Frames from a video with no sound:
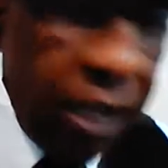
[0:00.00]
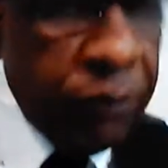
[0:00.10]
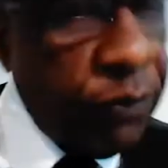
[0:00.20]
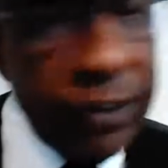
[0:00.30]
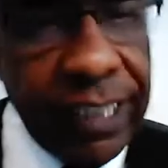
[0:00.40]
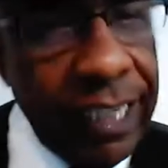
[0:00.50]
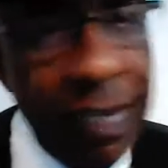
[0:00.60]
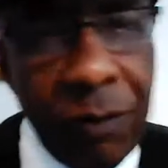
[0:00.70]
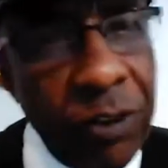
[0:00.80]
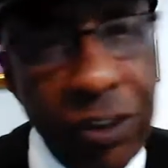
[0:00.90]
first thing
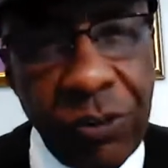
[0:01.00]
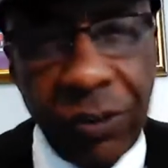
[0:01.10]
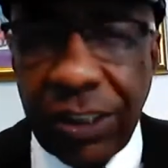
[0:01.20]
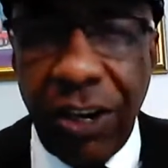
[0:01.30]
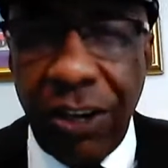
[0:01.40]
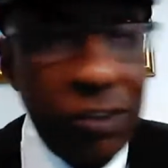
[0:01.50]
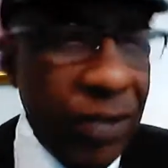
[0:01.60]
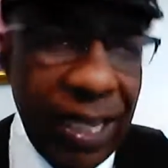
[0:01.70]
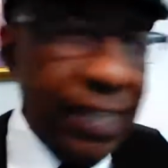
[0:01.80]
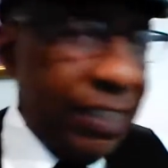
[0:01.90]
they want to do is call you
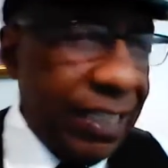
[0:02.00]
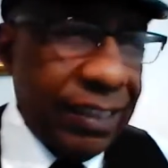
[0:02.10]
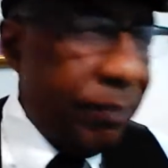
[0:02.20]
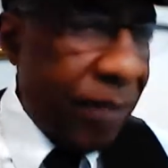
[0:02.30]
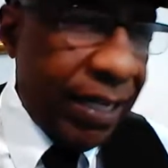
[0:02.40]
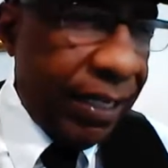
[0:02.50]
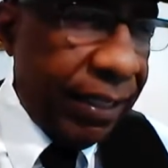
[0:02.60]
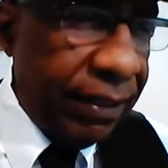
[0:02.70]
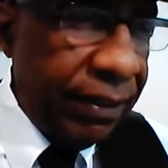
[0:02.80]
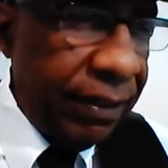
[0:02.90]
anti-Semitic.
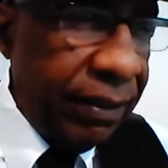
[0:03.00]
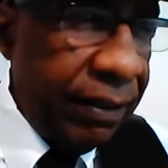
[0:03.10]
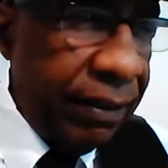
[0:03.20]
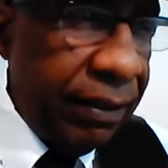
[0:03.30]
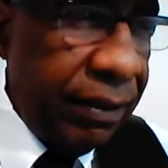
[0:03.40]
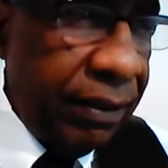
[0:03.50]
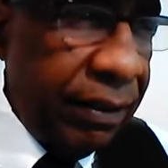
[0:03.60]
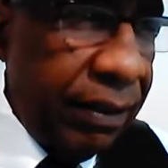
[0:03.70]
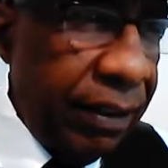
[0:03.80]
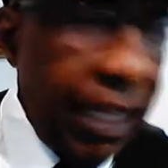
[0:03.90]

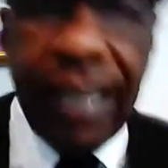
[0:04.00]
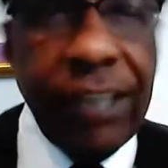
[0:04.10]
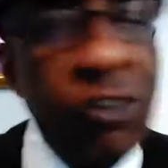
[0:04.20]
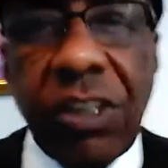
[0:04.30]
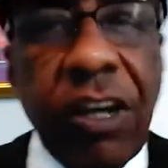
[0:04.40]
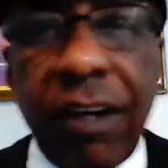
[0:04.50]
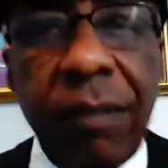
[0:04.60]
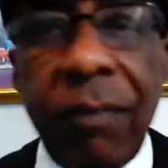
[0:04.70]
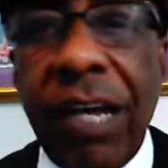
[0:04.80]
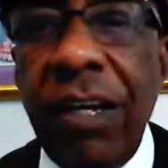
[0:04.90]
And you talking
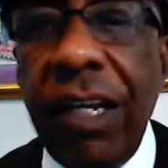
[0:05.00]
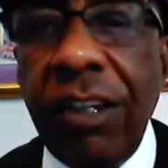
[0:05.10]
about